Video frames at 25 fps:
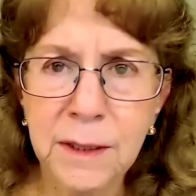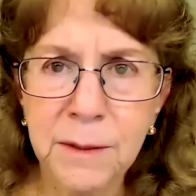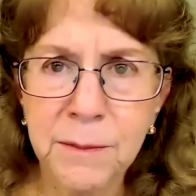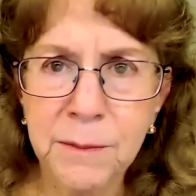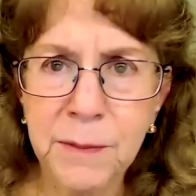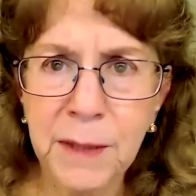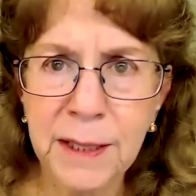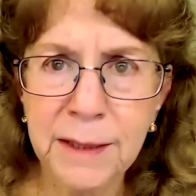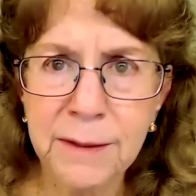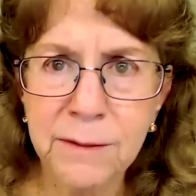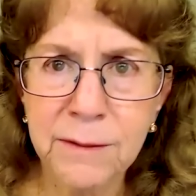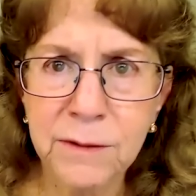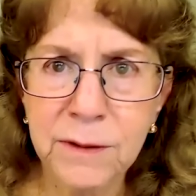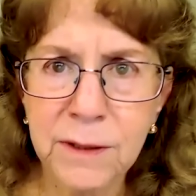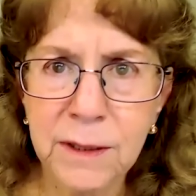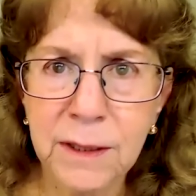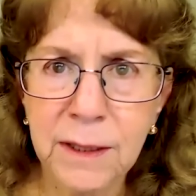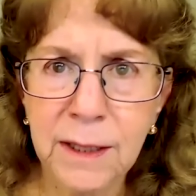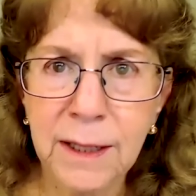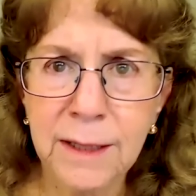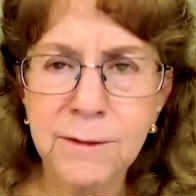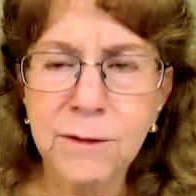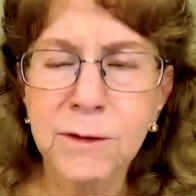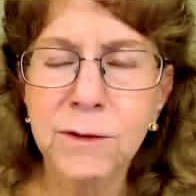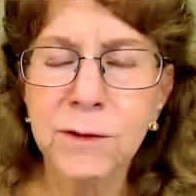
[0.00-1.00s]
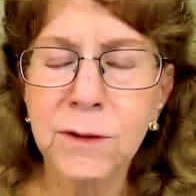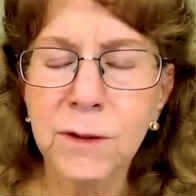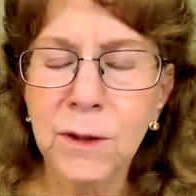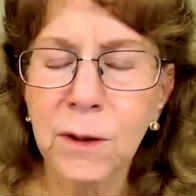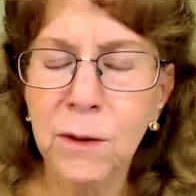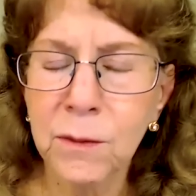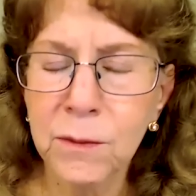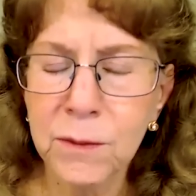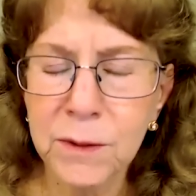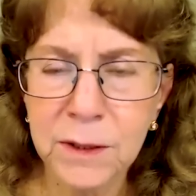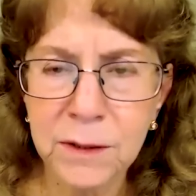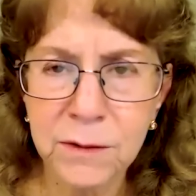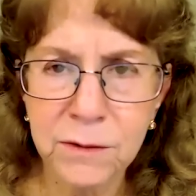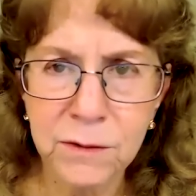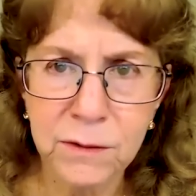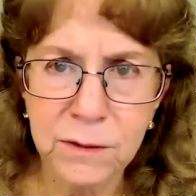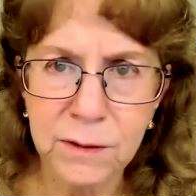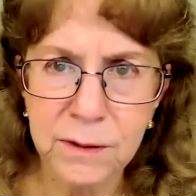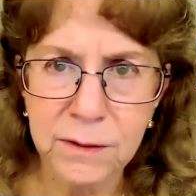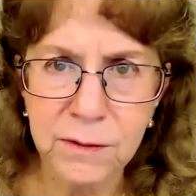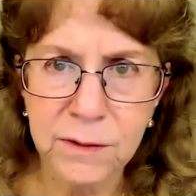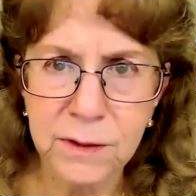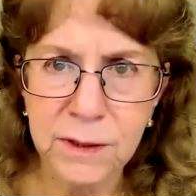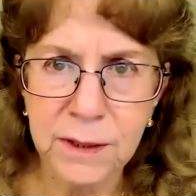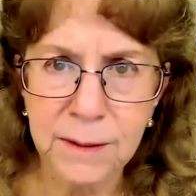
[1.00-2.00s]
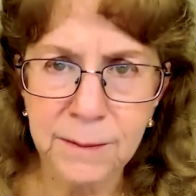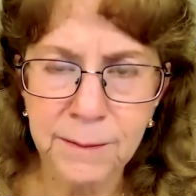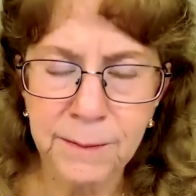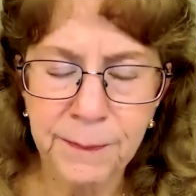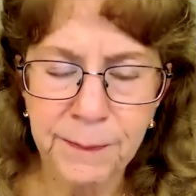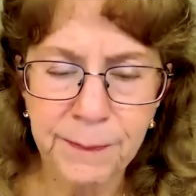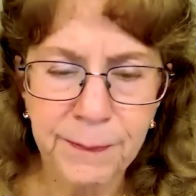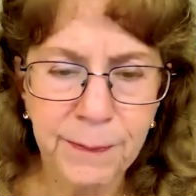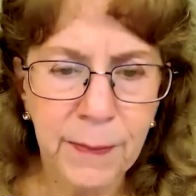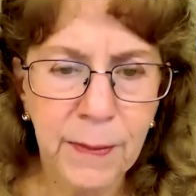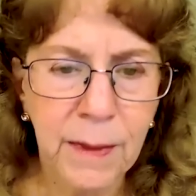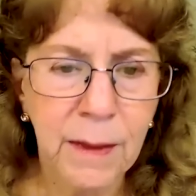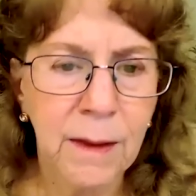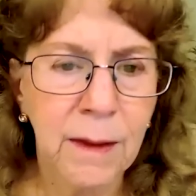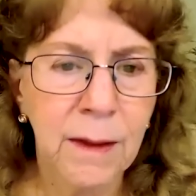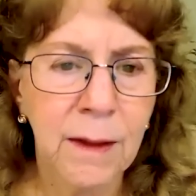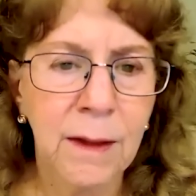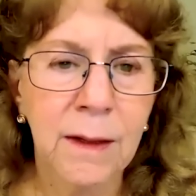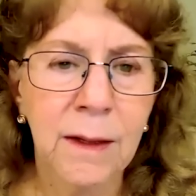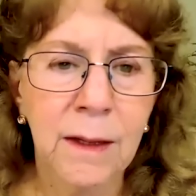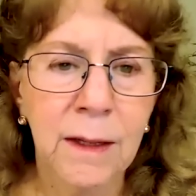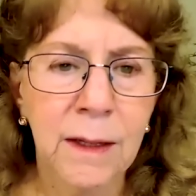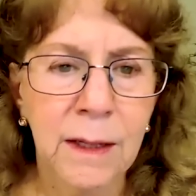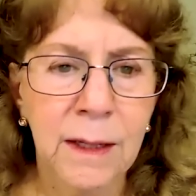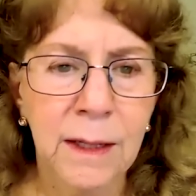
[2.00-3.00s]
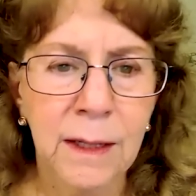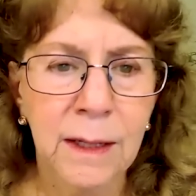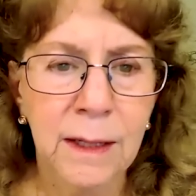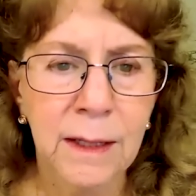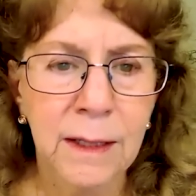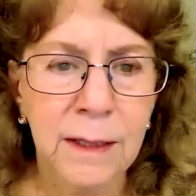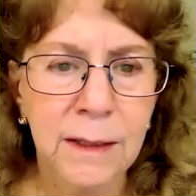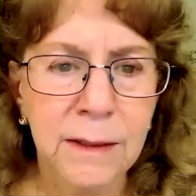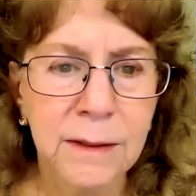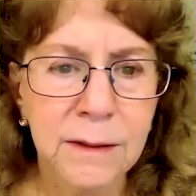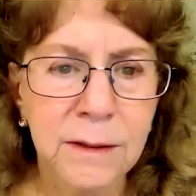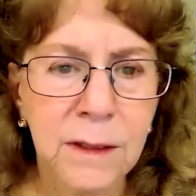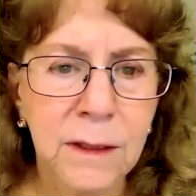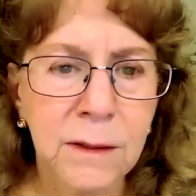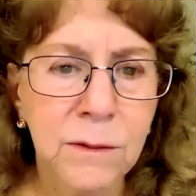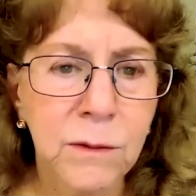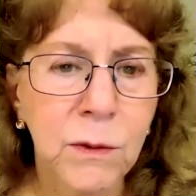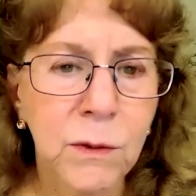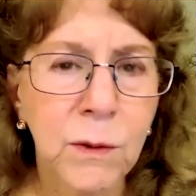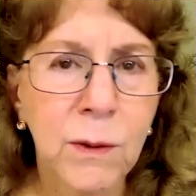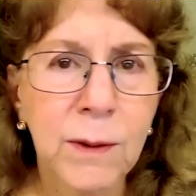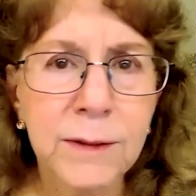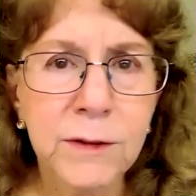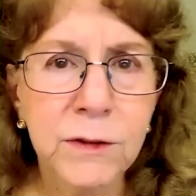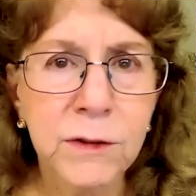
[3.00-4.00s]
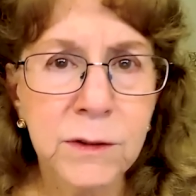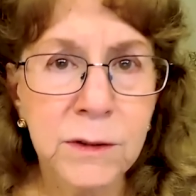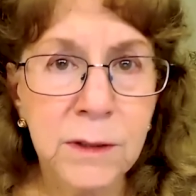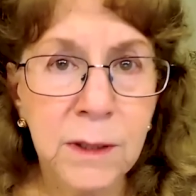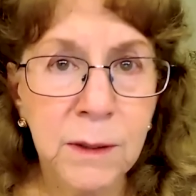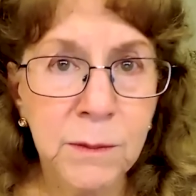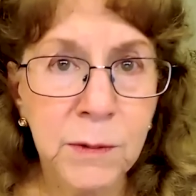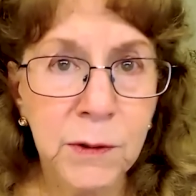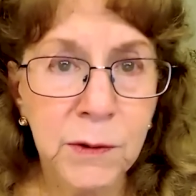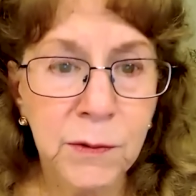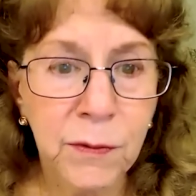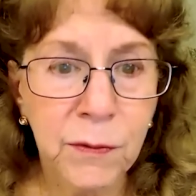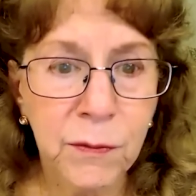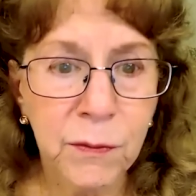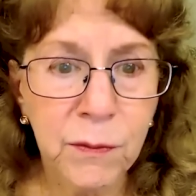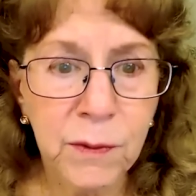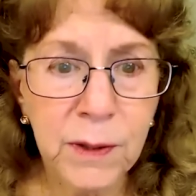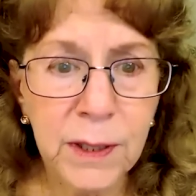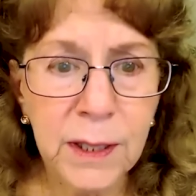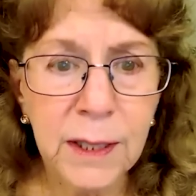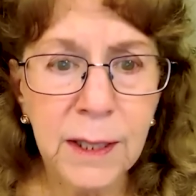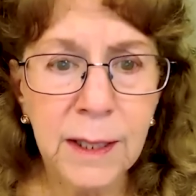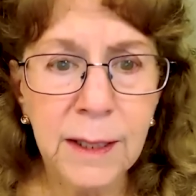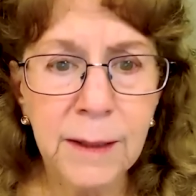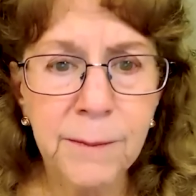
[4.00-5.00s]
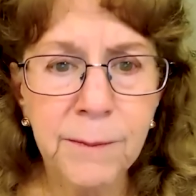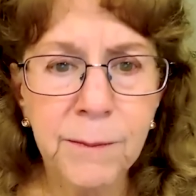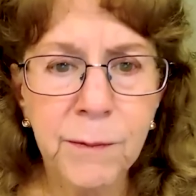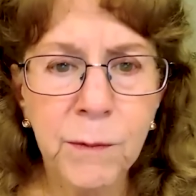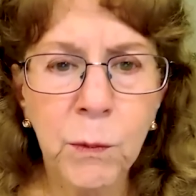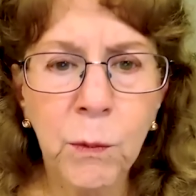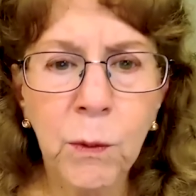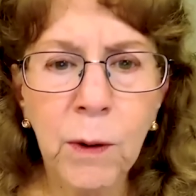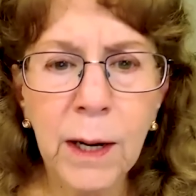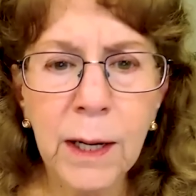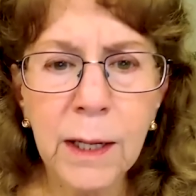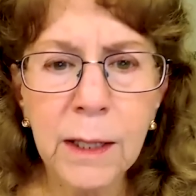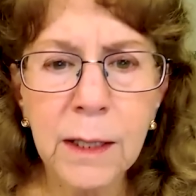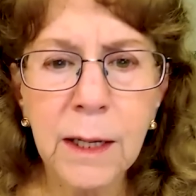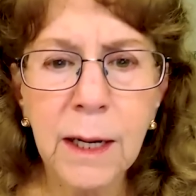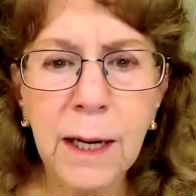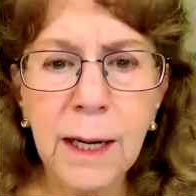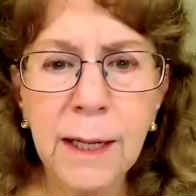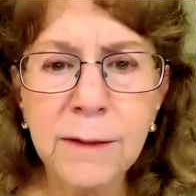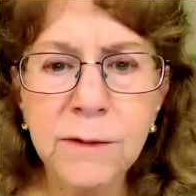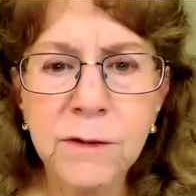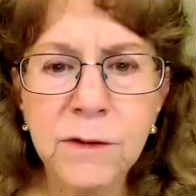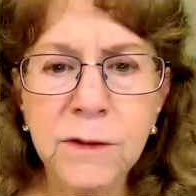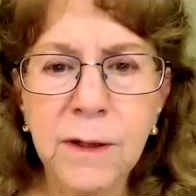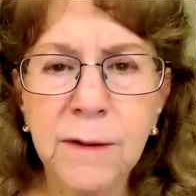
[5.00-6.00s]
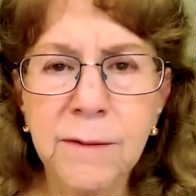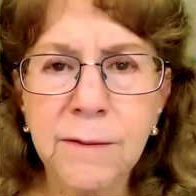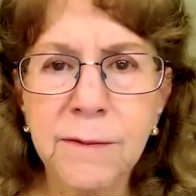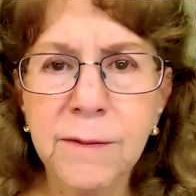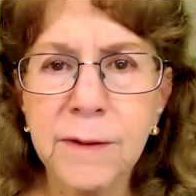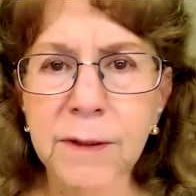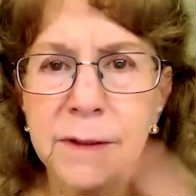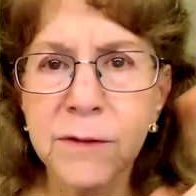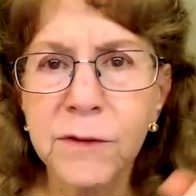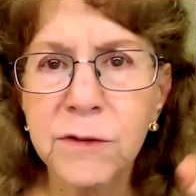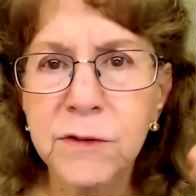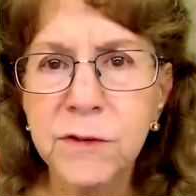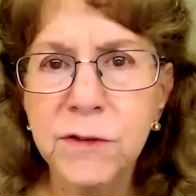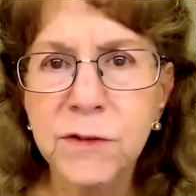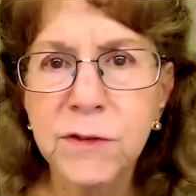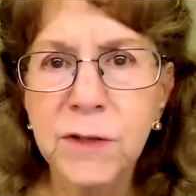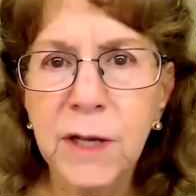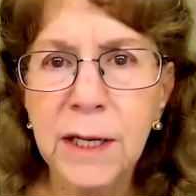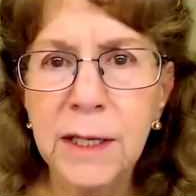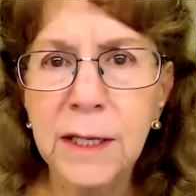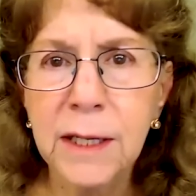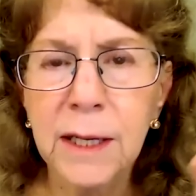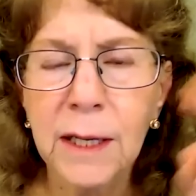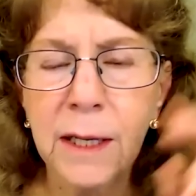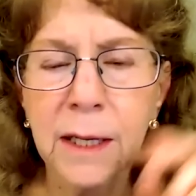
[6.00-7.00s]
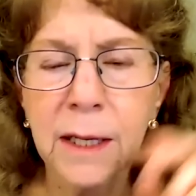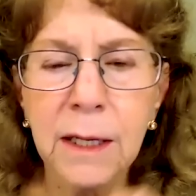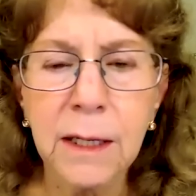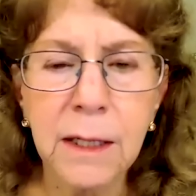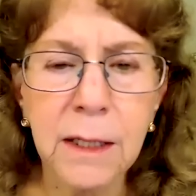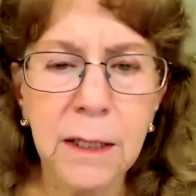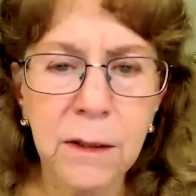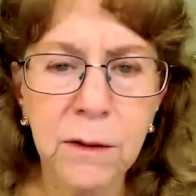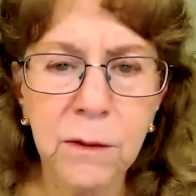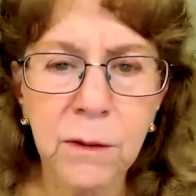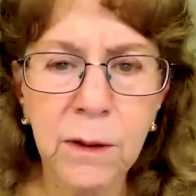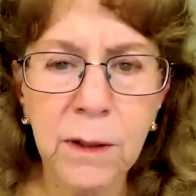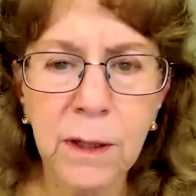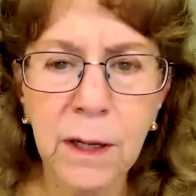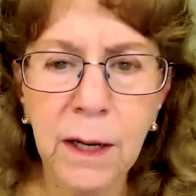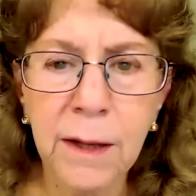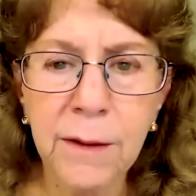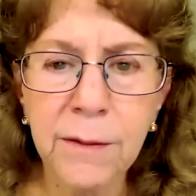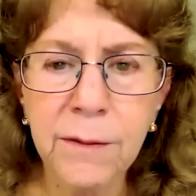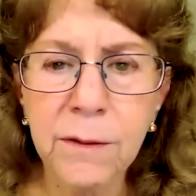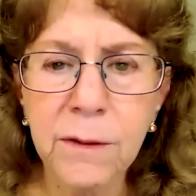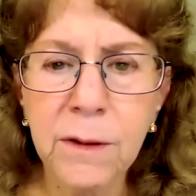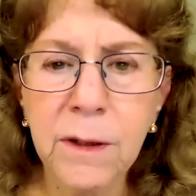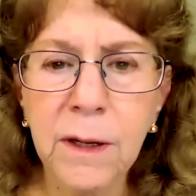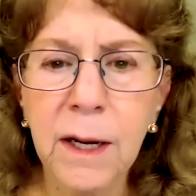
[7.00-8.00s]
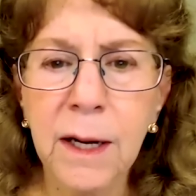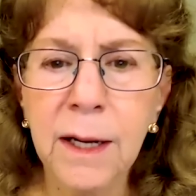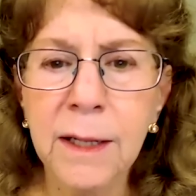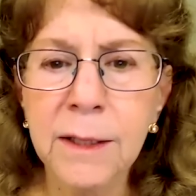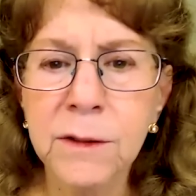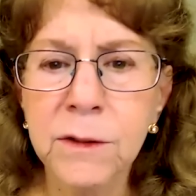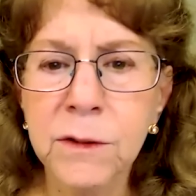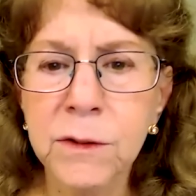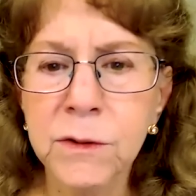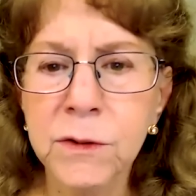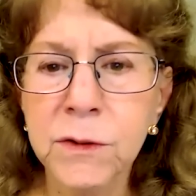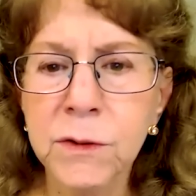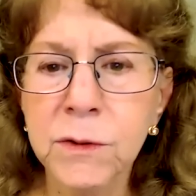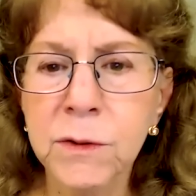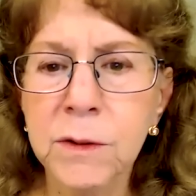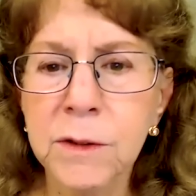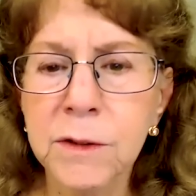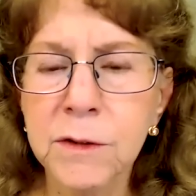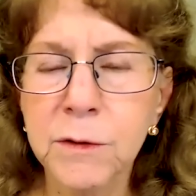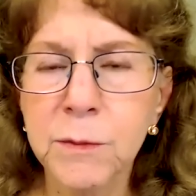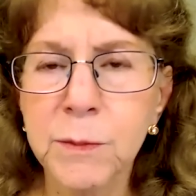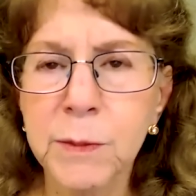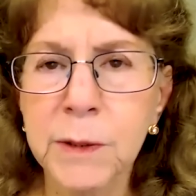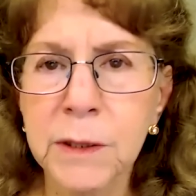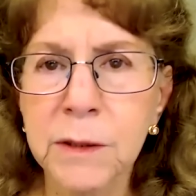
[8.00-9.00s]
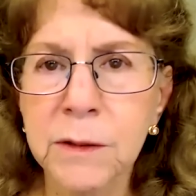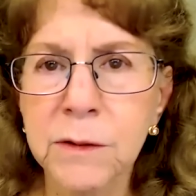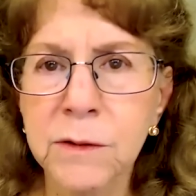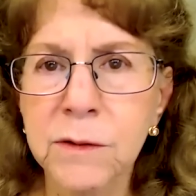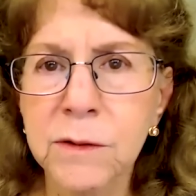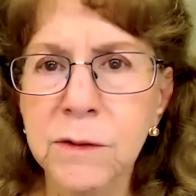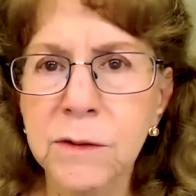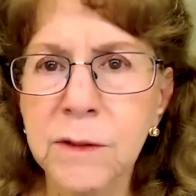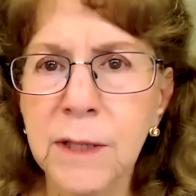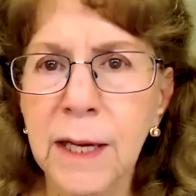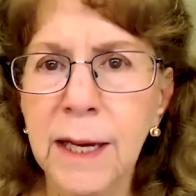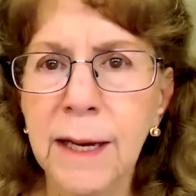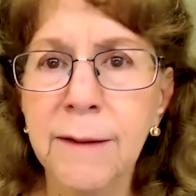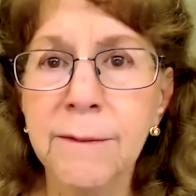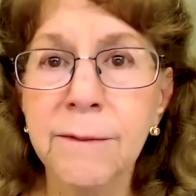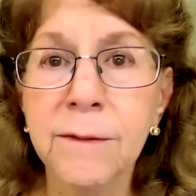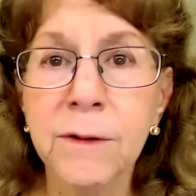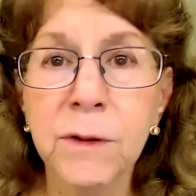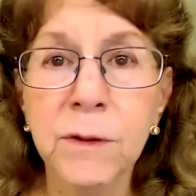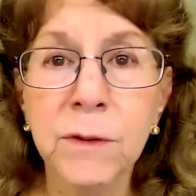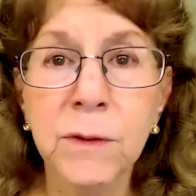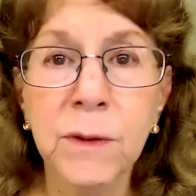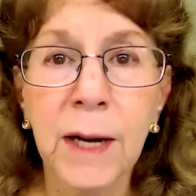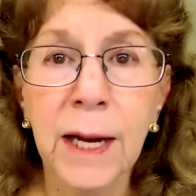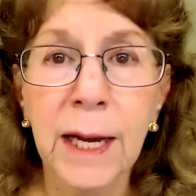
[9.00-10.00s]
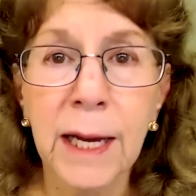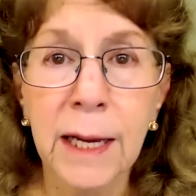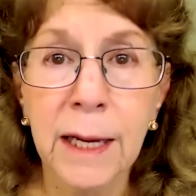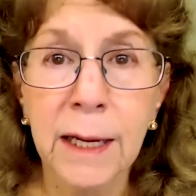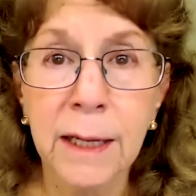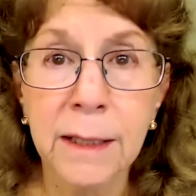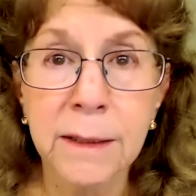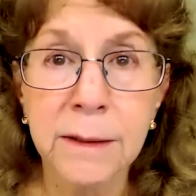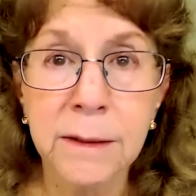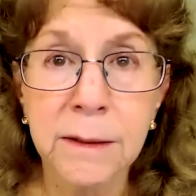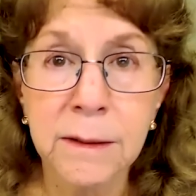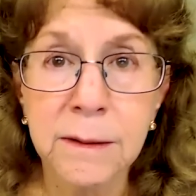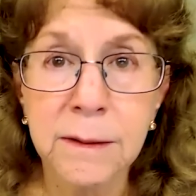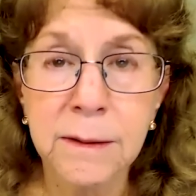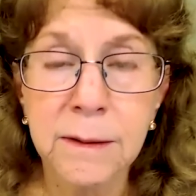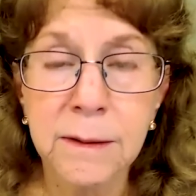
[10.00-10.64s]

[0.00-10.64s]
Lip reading: amazing. It's so interesting. So question number three, what kinds of psychic or other unusual experiences have you had?